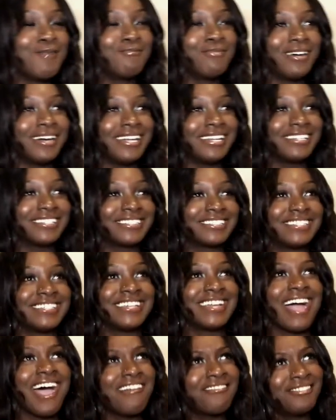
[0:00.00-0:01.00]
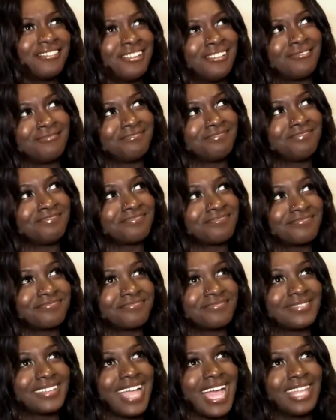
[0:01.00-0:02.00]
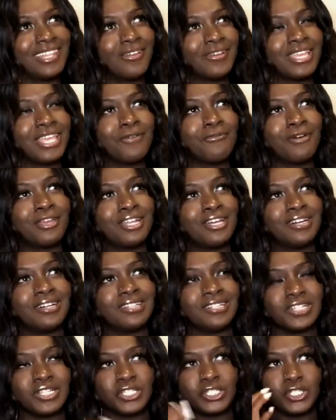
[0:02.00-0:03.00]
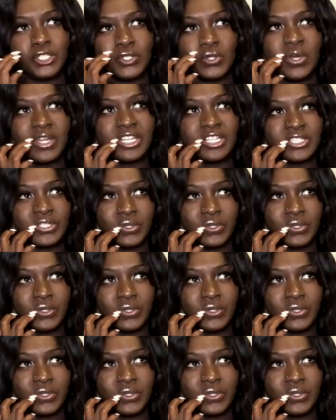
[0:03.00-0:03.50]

but I don't know. I look you wanna join a